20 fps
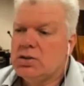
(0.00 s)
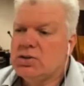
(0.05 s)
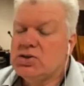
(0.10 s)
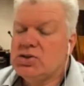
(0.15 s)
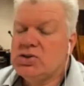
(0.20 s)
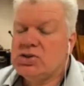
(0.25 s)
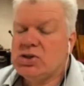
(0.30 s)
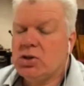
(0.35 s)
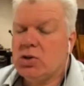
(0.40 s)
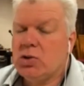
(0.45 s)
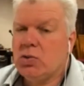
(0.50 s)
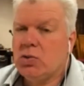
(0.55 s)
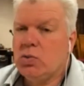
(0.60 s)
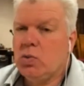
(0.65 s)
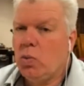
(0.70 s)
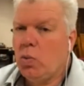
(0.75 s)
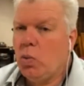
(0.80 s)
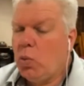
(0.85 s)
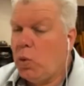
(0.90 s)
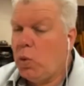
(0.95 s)
So
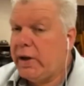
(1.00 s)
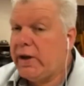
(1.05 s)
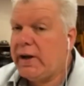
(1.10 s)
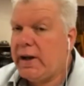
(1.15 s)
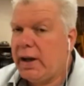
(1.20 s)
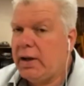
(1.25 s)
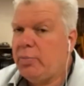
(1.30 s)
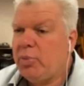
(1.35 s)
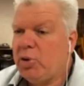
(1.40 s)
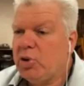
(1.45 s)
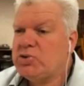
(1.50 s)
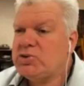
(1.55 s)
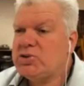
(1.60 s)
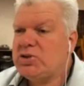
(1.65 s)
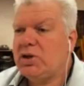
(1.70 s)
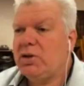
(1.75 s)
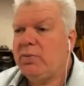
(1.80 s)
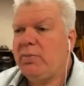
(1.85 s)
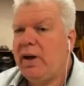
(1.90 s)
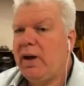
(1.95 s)
when I
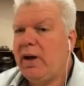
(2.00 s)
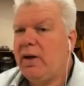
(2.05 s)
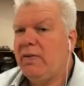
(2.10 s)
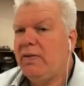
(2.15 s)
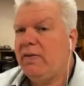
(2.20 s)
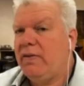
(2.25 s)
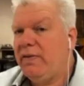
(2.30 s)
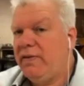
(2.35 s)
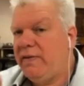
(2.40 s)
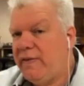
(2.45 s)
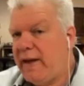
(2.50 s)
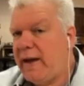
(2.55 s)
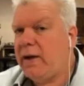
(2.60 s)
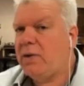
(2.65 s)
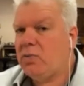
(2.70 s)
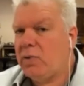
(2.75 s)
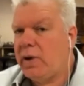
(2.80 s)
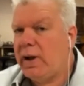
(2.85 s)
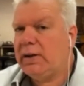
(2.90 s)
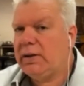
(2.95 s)
posted about that
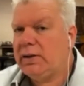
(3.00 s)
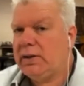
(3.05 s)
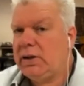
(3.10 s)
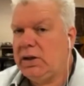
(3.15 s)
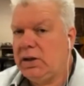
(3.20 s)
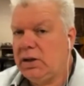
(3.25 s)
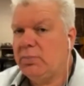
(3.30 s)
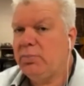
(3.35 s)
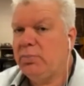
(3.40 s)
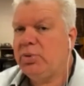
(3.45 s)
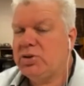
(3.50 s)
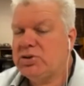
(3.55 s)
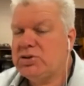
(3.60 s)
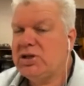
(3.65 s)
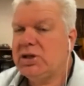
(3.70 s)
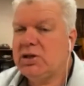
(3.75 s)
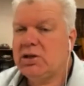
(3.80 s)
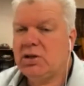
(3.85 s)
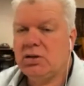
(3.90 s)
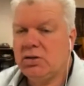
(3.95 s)
rally in
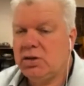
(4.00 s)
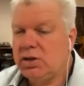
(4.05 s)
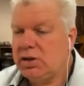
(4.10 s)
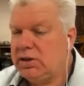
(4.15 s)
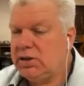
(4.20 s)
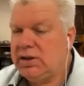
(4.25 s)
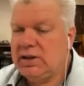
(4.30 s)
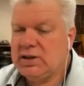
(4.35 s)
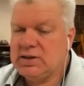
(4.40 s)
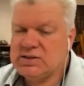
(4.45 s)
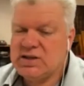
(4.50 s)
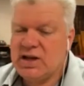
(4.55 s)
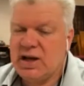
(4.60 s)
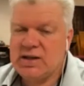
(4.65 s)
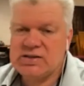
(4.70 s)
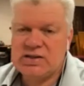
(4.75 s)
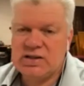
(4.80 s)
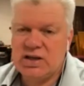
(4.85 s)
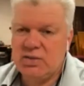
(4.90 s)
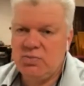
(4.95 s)
particular in the
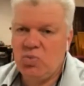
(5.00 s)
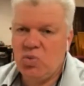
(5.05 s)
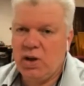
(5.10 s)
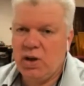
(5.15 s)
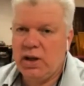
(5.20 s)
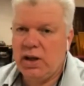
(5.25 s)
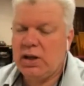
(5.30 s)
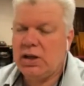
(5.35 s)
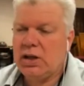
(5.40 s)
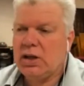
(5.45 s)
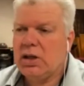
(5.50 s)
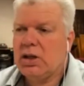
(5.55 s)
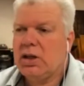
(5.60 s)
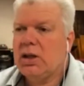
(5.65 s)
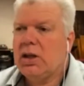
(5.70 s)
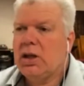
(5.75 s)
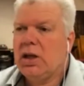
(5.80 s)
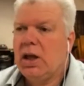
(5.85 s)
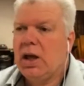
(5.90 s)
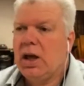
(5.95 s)
exact same way,
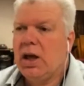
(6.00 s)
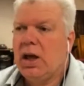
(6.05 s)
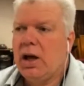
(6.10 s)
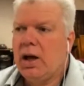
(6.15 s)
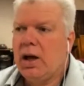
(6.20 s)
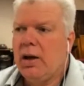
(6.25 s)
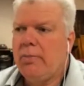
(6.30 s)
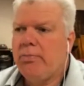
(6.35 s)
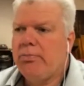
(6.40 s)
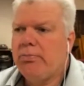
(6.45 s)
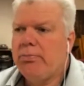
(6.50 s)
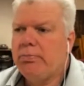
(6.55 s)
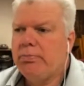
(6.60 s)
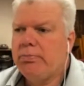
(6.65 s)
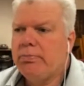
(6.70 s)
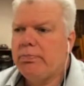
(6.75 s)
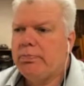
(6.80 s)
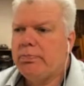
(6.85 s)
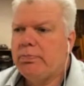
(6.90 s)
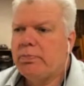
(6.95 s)
um,
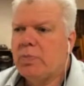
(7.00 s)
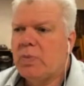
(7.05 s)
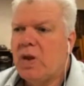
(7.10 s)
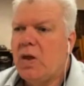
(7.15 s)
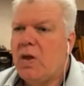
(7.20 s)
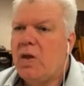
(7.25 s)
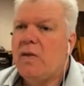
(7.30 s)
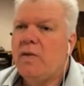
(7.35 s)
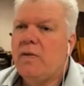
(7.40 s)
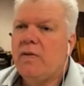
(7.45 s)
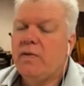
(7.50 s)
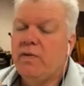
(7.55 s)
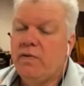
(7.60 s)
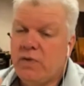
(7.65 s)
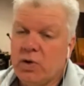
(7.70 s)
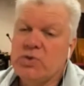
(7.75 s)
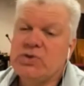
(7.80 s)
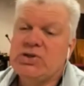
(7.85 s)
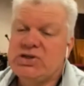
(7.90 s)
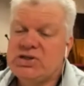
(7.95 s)

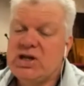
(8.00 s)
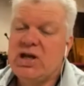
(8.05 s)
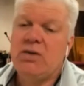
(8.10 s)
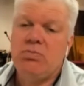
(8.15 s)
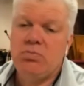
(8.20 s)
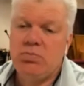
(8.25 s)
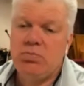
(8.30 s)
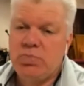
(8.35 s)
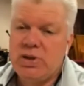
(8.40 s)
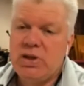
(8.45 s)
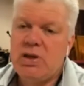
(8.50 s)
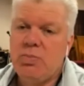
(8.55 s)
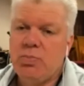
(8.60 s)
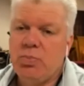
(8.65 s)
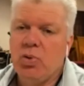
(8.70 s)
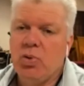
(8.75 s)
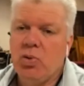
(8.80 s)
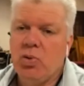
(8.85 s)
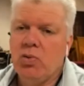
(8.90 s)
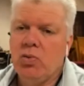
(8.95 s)
those same
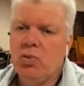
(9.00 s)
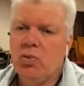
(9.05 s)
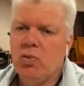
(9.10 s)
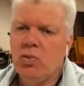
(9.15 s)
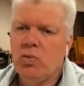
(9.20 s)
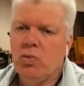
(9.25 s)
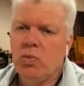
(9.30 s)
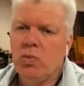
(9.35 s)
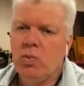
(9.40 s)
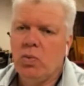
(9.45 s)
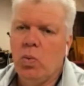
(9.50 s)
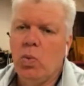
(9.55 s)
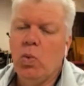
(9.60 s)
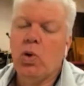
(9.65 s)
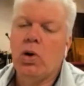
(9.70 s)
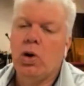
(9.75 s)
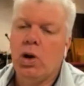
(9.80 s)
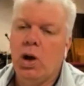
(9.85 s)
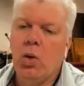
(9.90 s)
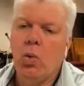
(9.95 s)
people
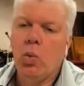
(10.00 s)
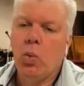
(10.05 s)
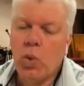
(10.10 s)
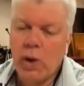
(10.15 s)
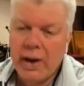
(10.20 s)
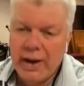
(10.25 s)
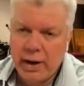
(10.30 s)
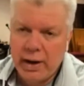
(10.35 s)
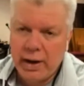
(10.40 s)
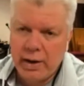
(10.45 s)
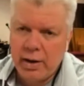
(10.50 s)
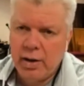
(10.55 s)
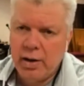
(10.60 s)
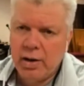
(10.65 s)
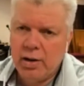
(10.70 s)
were aware.